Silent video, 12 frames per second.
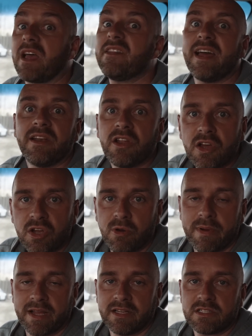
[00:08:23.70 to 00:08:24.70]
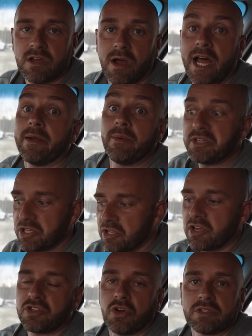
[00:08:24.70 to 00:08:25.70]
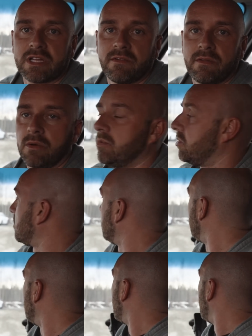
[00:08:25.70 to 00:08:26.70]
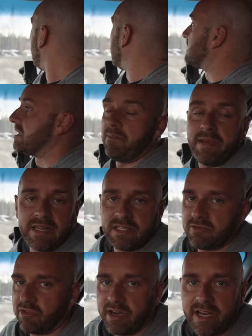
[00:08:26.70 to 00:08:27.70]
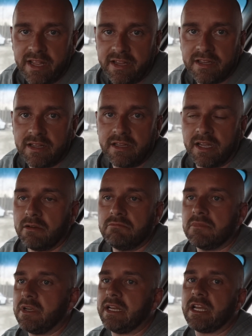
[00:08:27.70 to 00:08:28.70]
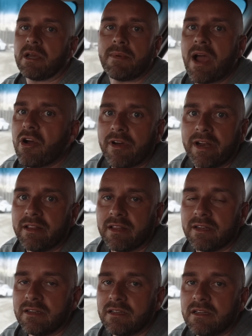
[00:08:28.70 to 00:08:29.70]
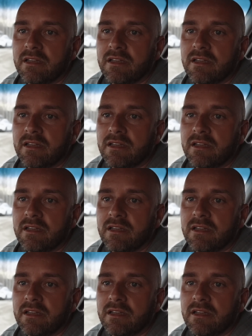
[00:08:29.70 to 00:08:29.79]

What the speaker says: And then got back in his car. Anyway, we took the dogs out for a walk, went to the bins right in here. You know, he didn't come out or anything.